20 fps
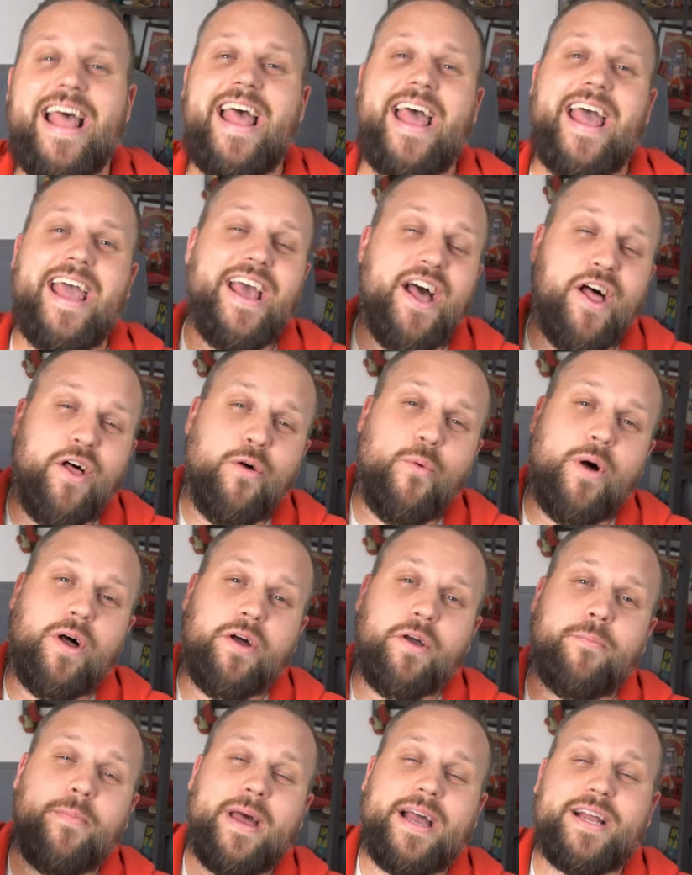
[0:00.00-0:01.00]
Hey y'all,
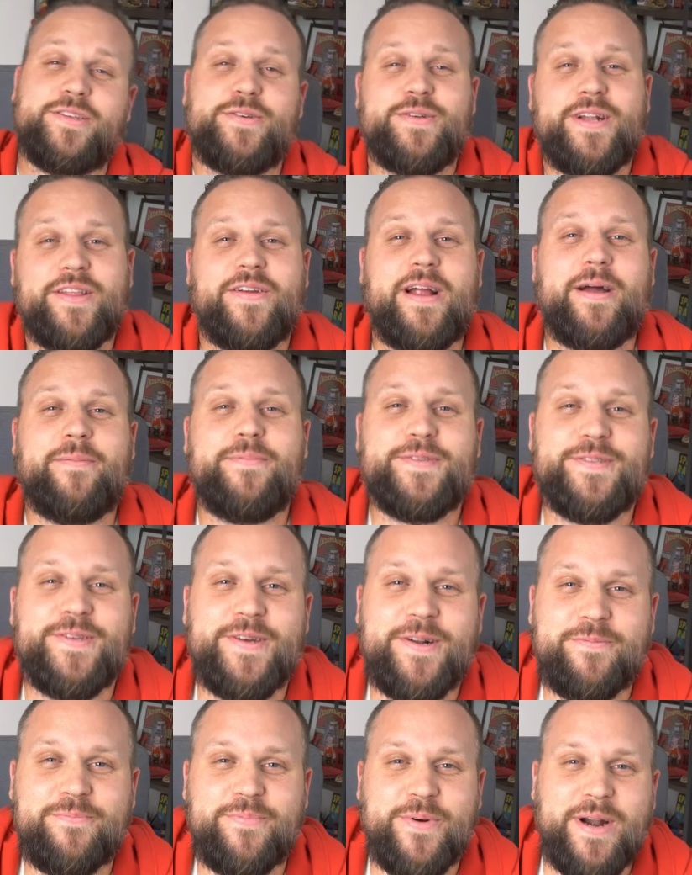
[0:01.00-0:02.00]
welcome back to another episode
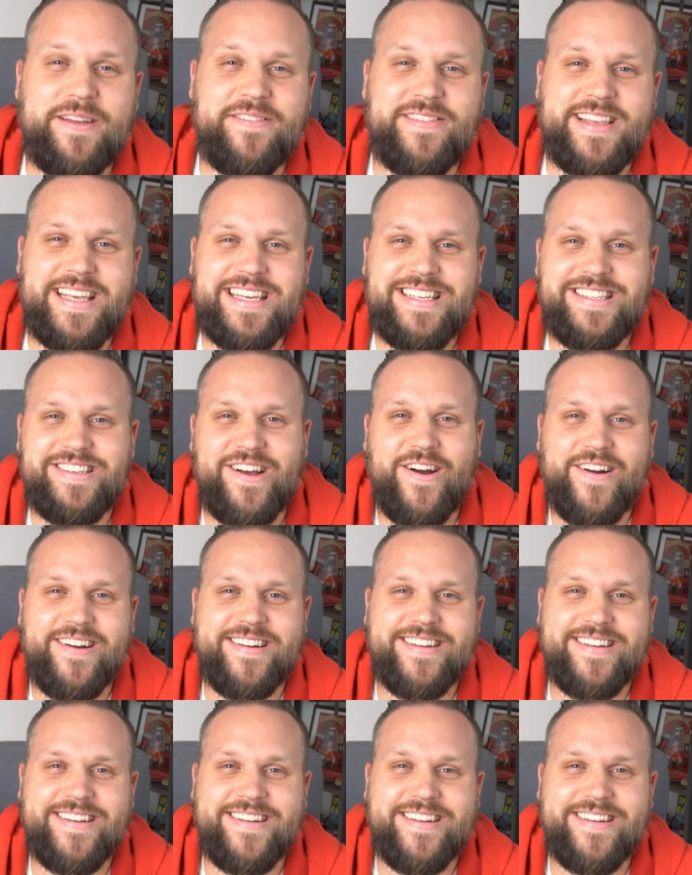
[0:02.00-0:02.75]
of Brave Kids Art